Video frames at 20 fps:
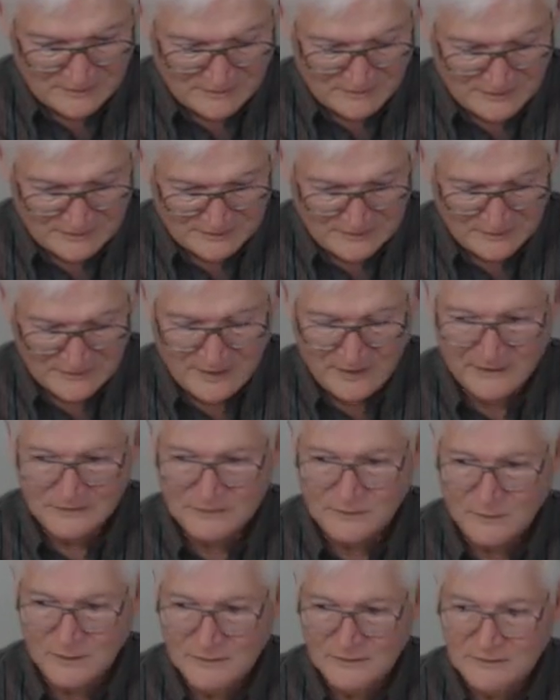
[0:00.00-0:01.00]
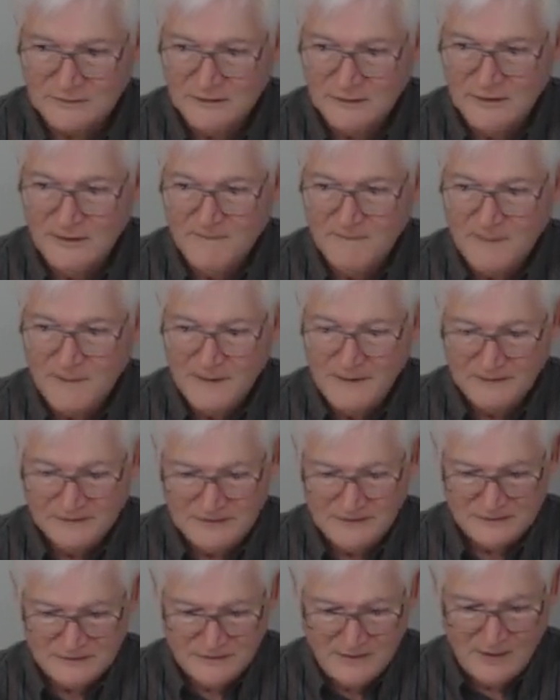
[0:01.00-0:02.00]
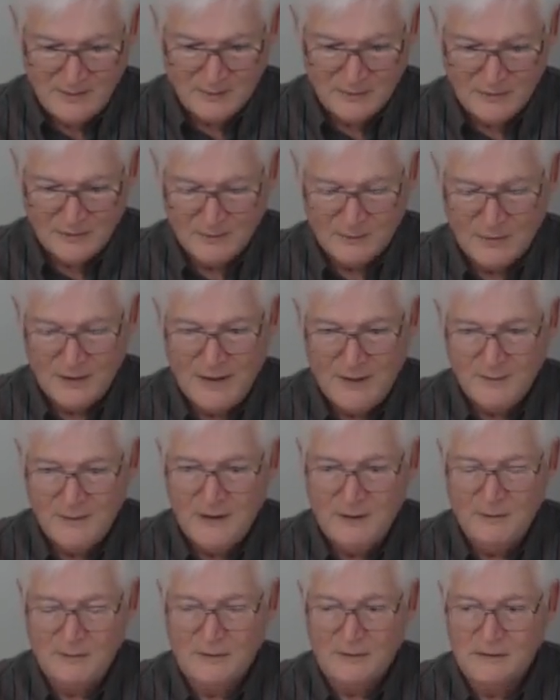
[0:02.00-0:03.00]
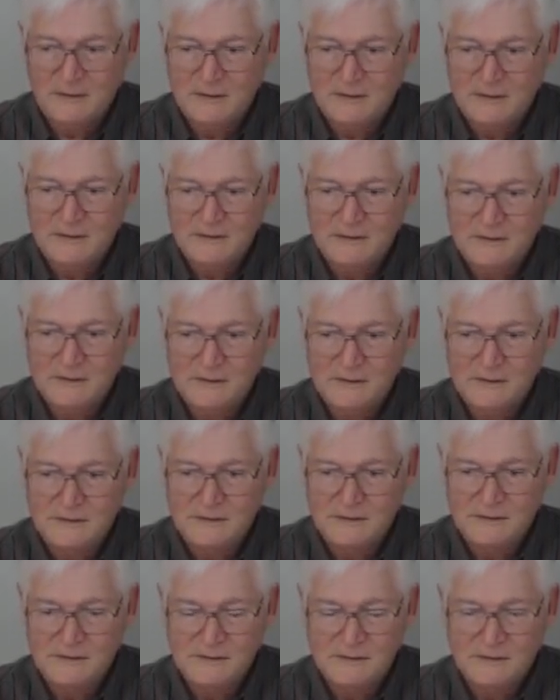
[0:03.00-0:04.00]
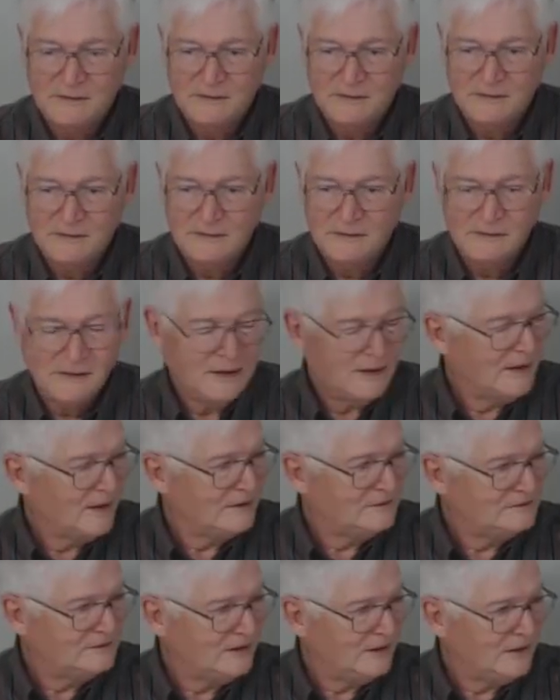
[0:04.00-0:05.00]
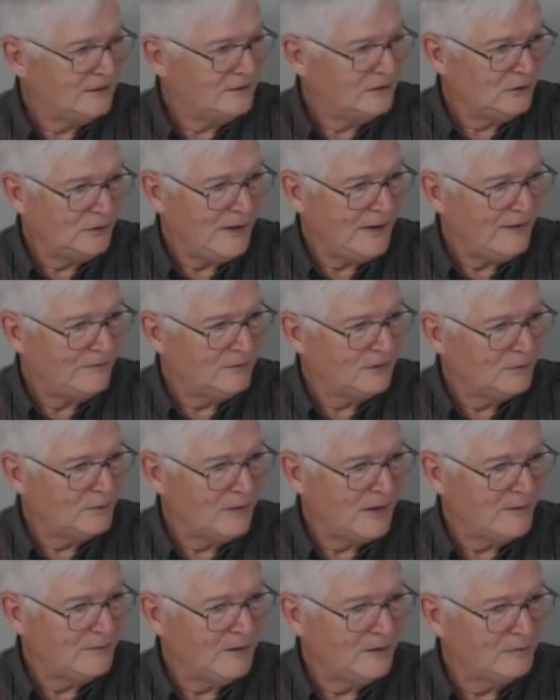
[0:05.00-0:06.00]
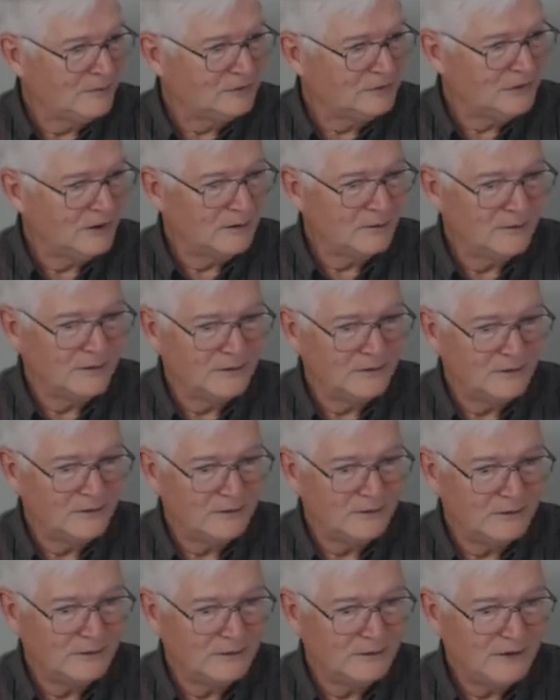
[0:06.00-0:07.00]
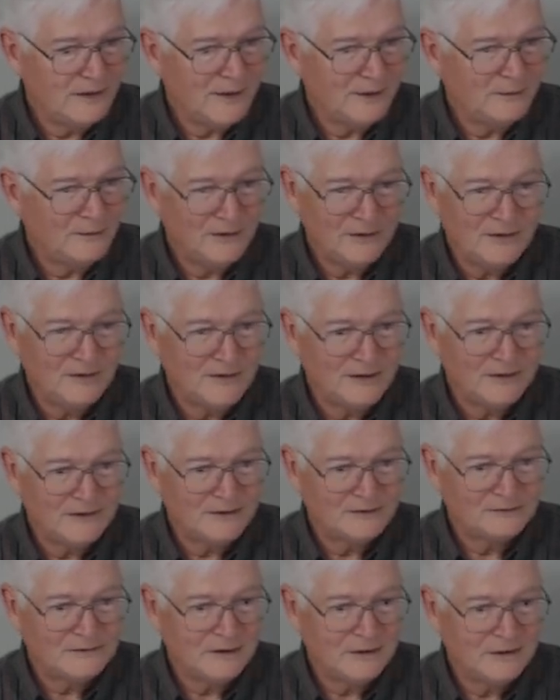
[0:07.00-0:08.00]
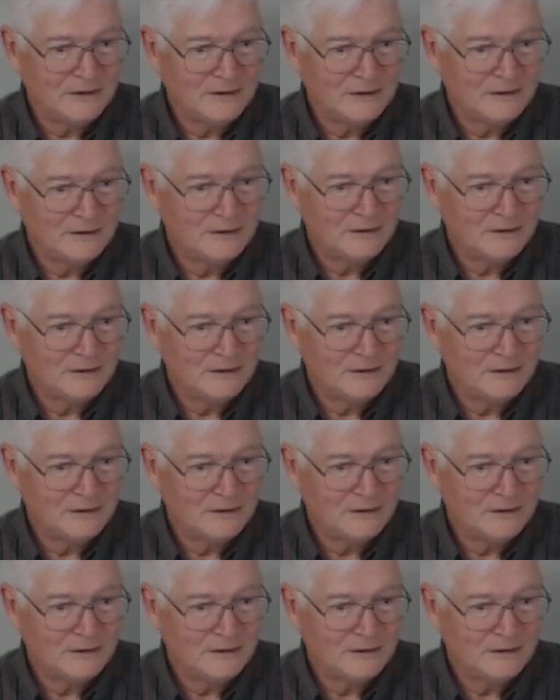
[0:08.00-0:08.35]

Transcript: a recent test was, is this number a prime number? And I said, do you have your prime number chart with you? And what do you think they said?